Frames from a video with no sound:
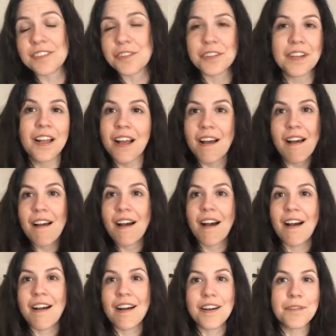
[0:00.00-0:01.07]
or
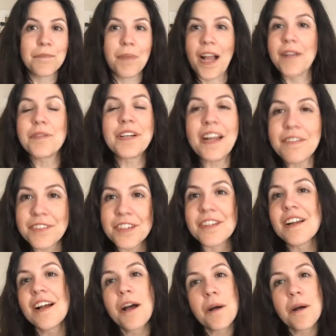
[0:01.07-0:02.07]
buy whatever.